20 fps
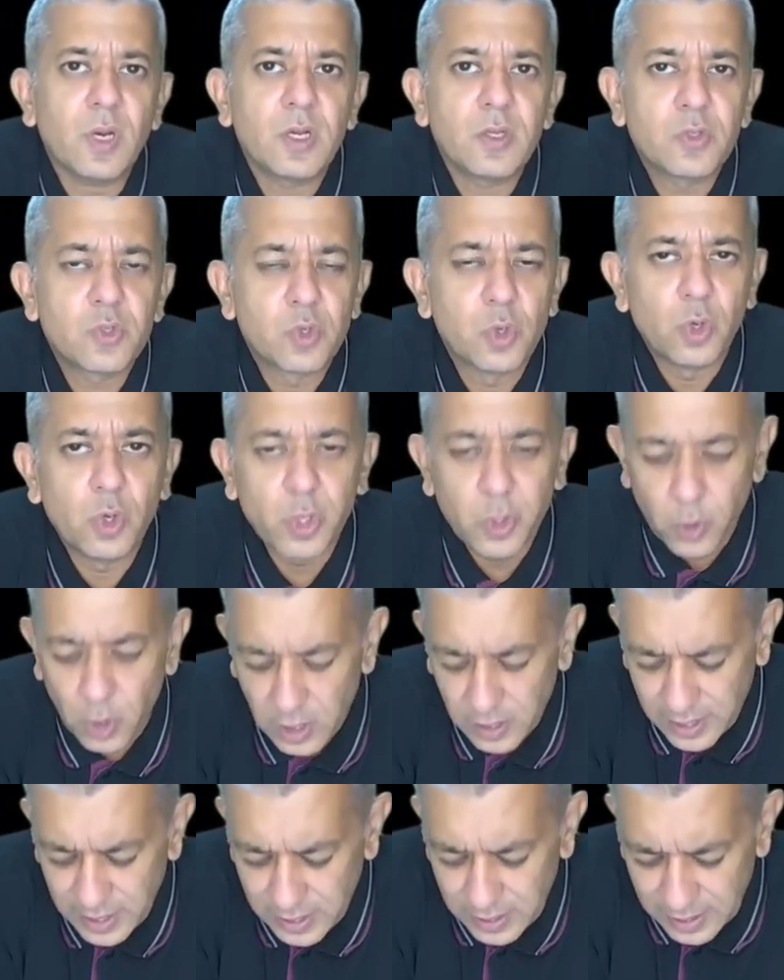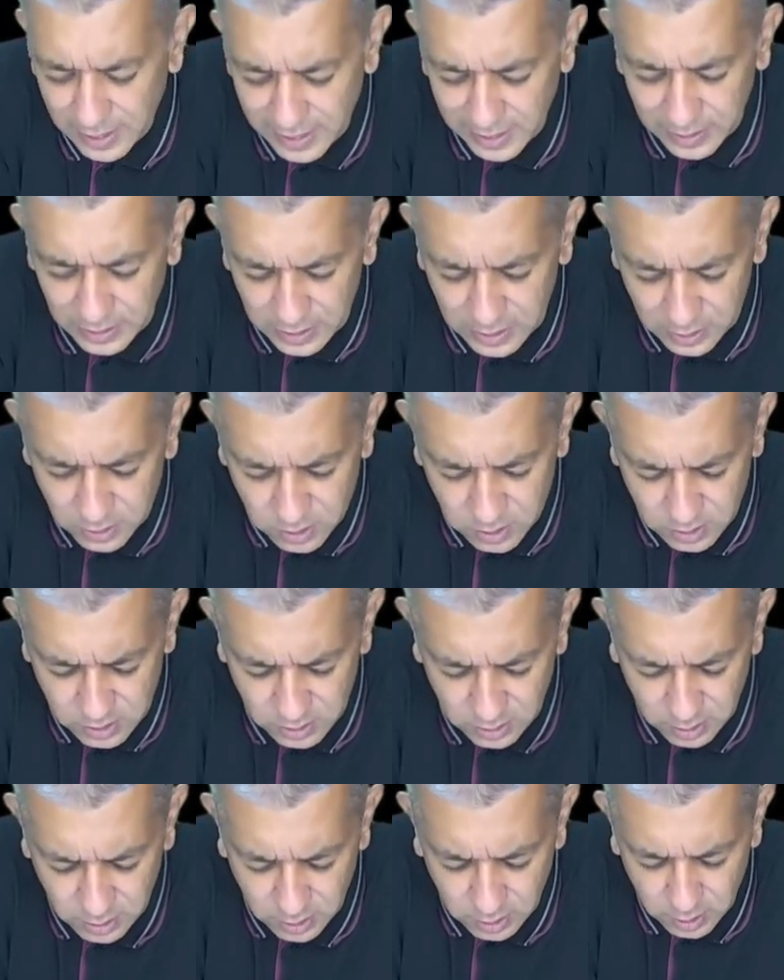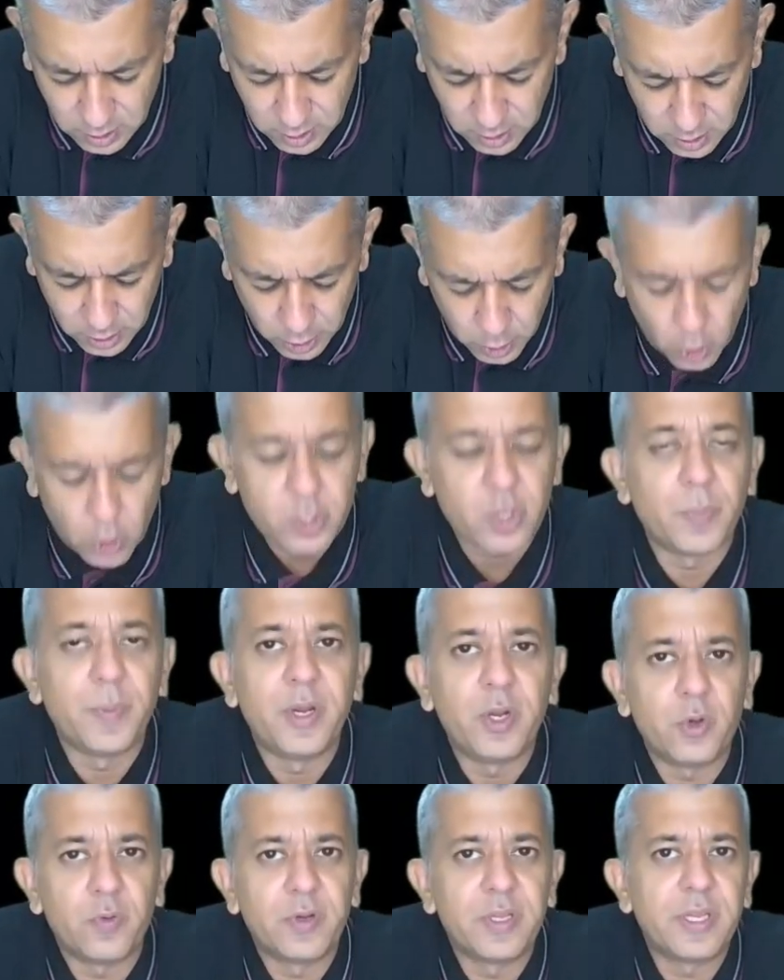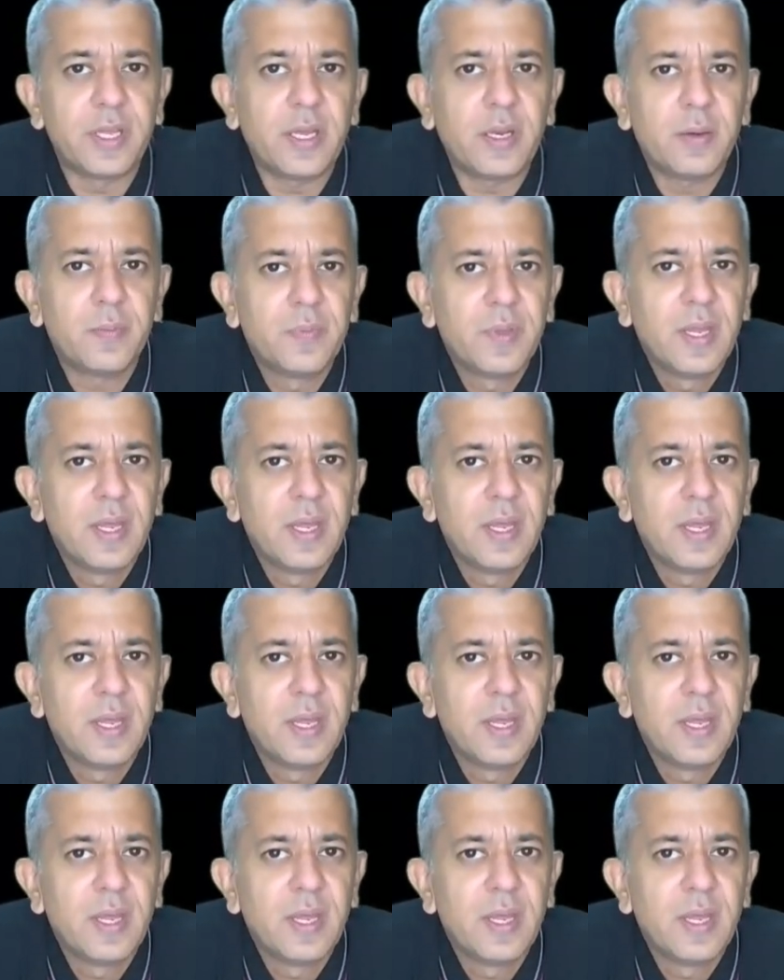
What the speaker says: So you all can get this document over there.